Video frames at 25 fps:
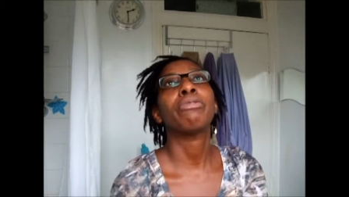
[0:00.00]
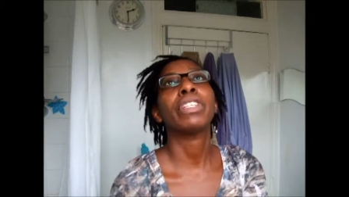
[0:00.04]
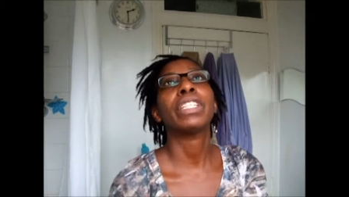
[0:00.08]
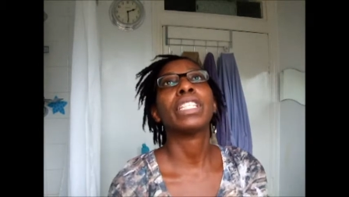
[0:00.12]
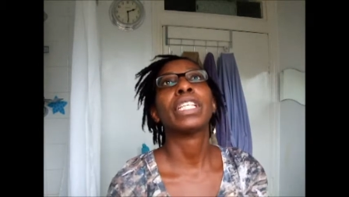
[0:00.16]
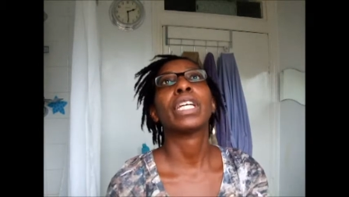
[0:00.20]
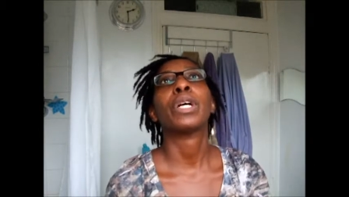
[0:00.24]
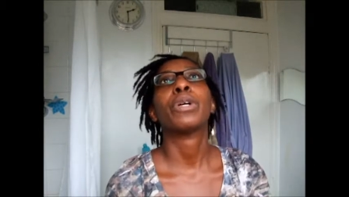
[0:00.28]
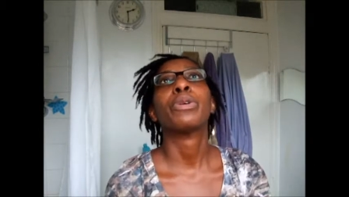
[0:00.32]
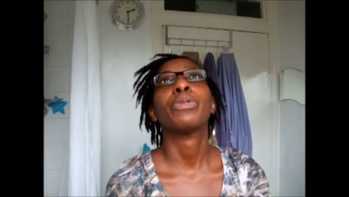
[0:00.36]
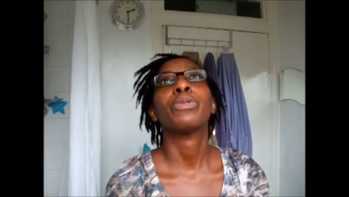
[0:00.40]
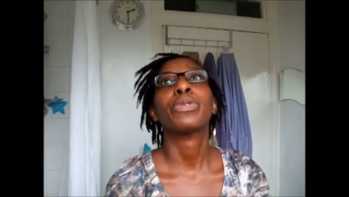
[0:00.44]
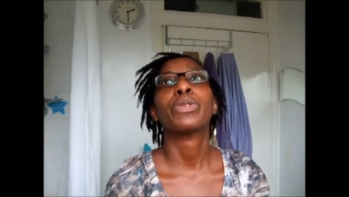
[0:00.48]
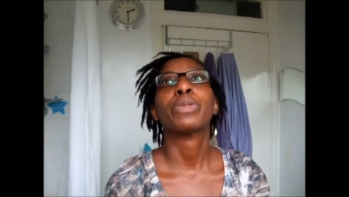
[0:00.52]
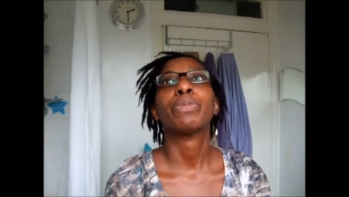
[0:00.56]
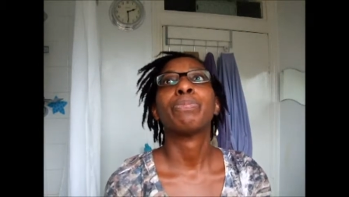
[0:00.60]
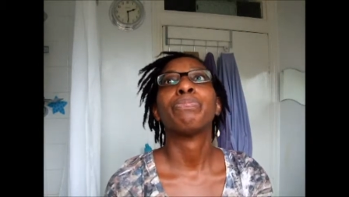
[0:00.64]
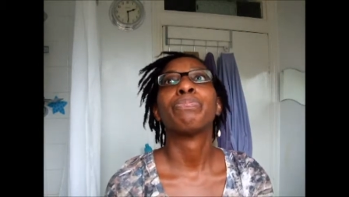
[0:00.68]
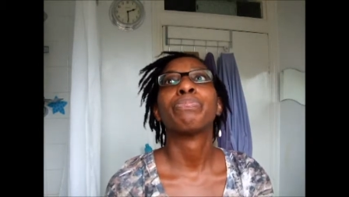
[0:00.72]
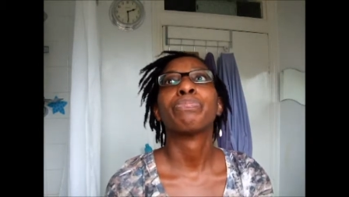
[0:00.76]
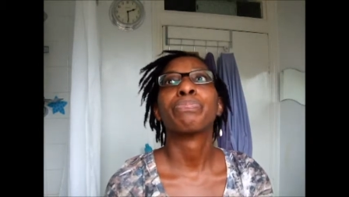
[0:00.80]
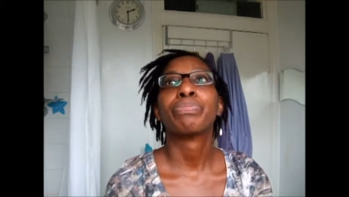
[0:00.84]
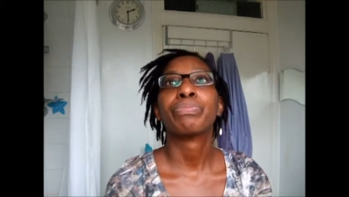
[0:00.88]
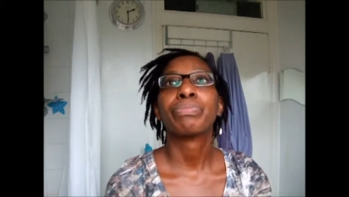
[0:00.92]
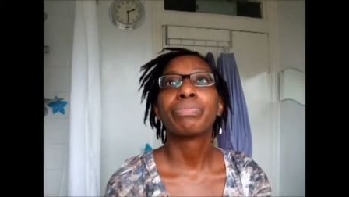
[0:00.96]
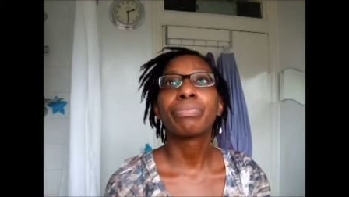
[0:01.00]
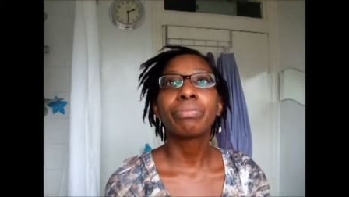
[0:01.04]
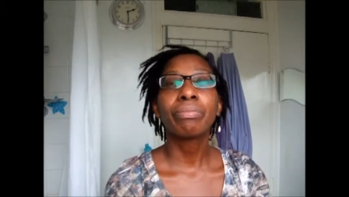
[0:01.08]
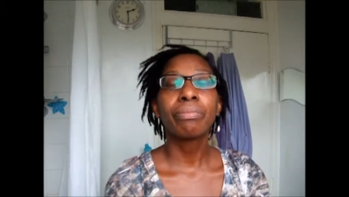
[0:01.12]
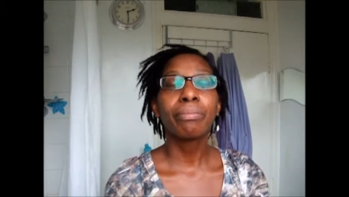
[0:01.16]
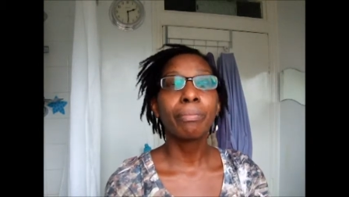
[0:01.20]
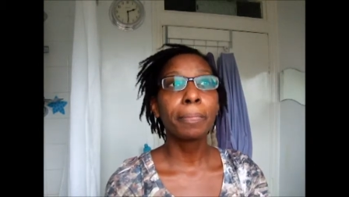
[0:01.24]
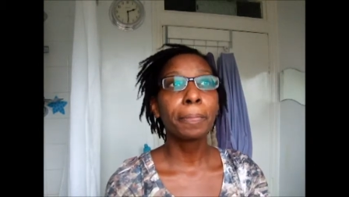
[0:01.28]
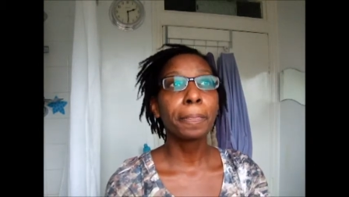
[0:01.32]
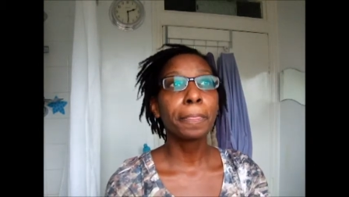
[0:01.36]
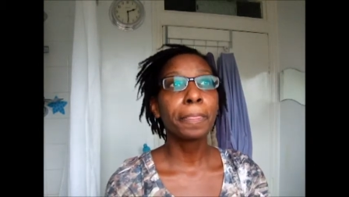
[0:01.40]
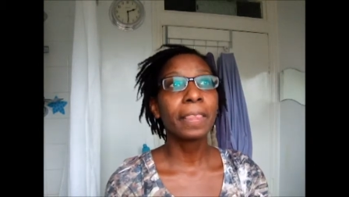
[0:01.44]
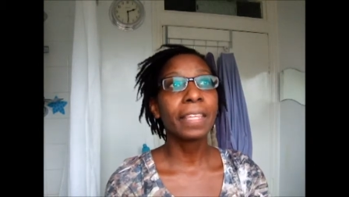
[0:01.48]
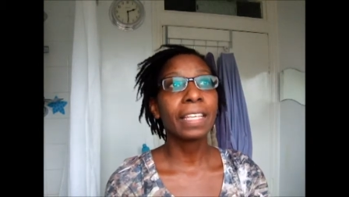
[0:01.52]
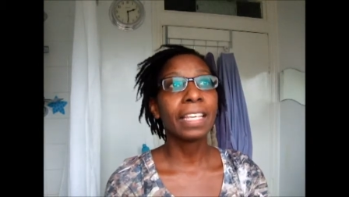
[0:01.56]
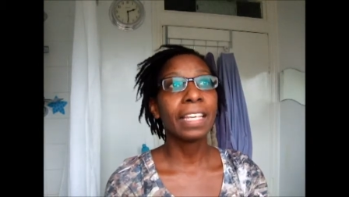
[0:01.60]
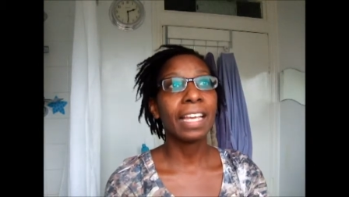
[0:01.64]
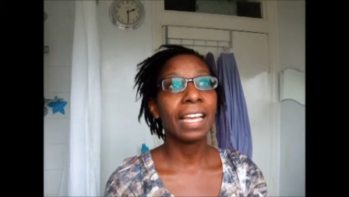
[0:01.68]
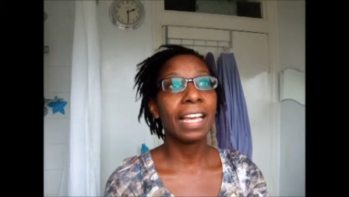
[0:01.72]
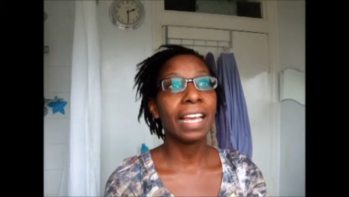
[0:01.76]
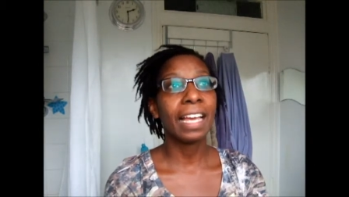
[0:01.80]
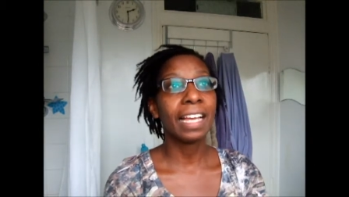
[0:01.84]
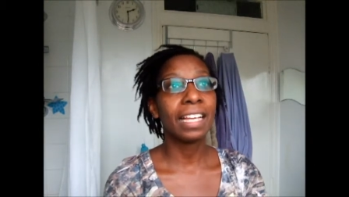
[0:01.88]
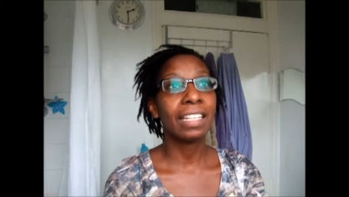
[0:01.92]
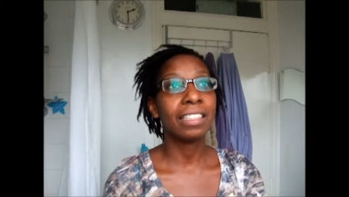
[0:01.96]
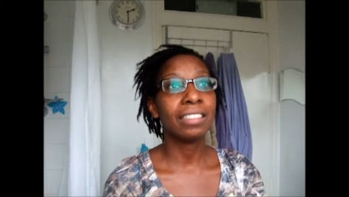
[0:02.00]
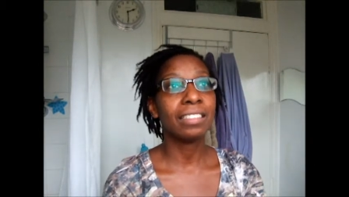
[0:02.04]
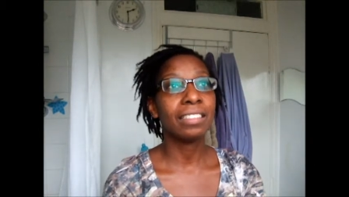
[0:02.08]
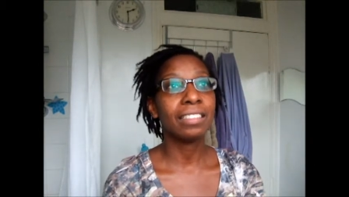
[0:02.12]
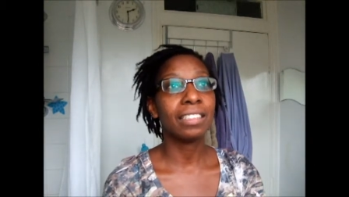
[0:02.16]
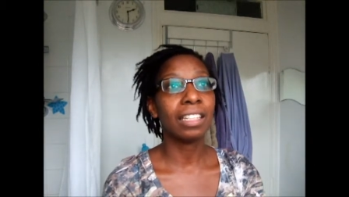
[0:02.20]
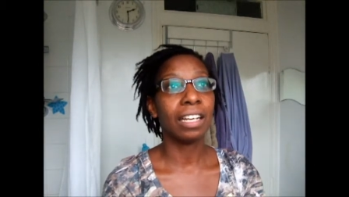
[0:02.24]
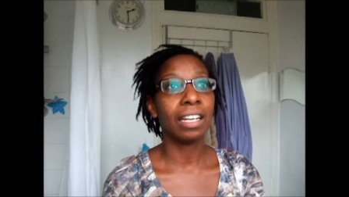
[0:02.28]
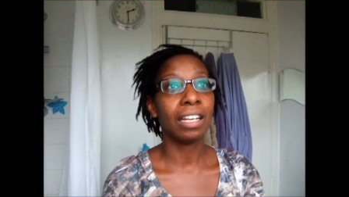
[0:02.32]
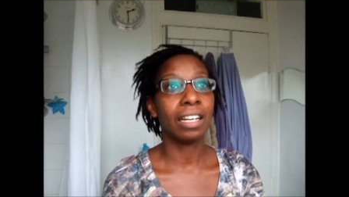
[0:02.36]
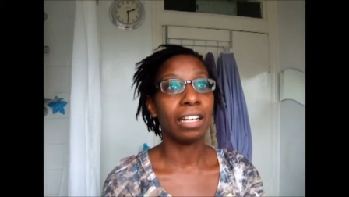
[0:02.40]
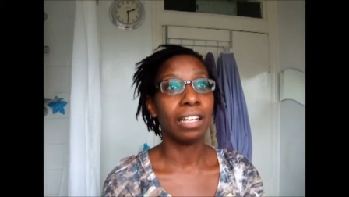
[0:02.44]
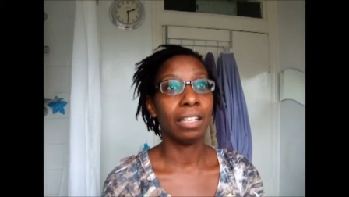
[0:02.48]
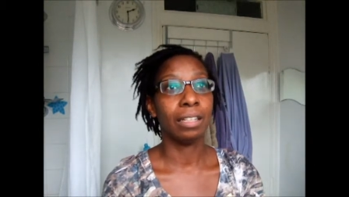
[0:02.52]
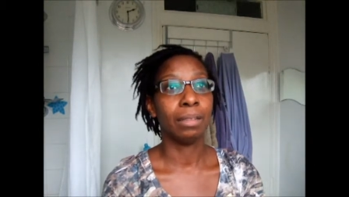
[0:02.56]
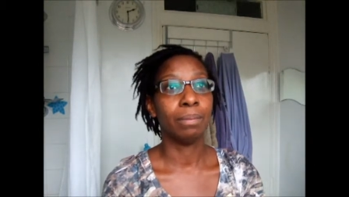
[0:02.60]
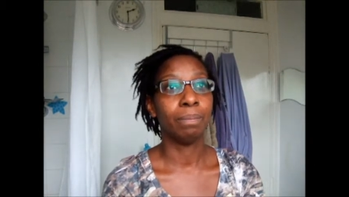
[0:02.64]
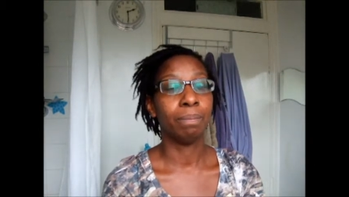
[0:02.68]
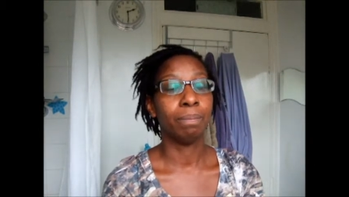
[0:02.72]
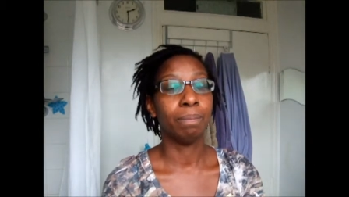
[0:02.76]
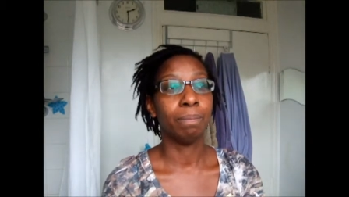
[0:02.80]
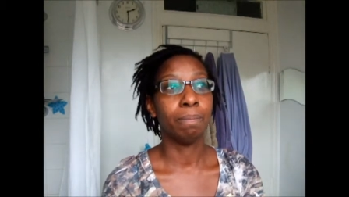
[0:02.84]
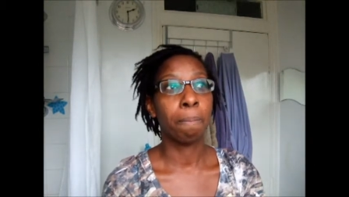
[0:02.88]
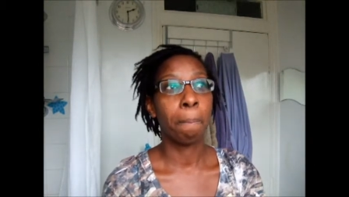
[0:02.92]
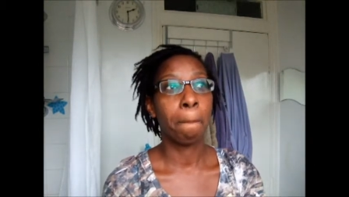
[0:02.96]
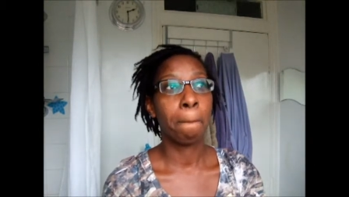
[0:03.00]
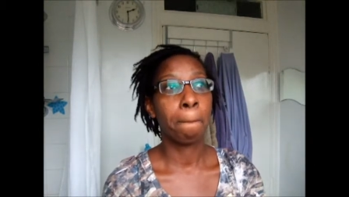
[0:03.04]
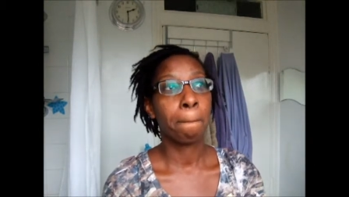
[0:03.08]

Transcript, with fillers: videos and um,